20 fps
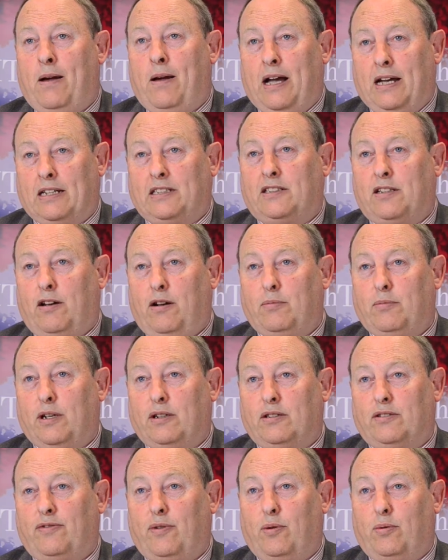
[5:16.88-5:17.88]
as time
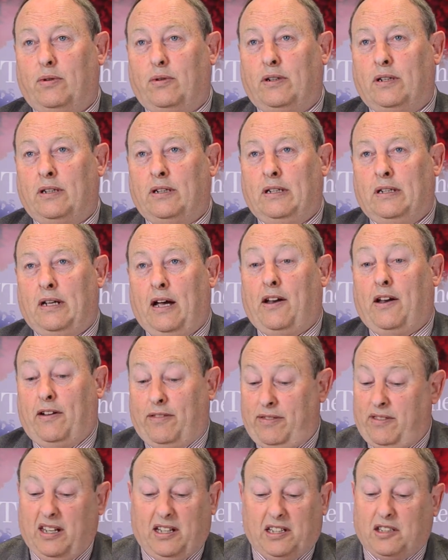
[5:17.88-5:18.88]
goes forward. And I
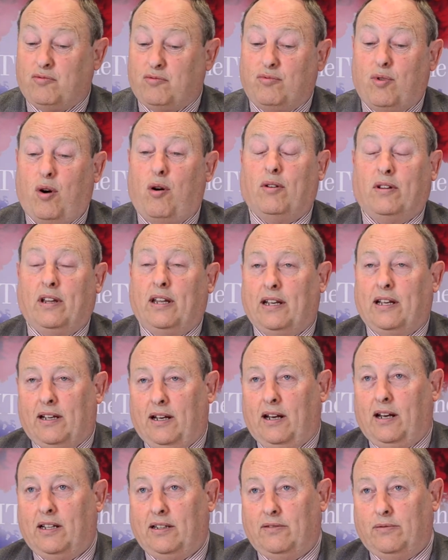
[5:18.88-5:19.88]
think it's wrong that they're
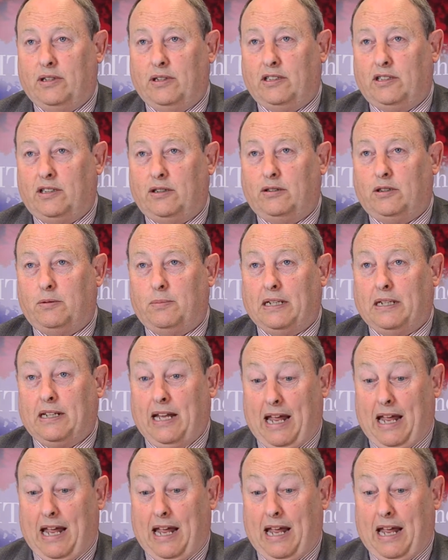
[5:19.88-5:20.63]
going to leave with these huge amounts.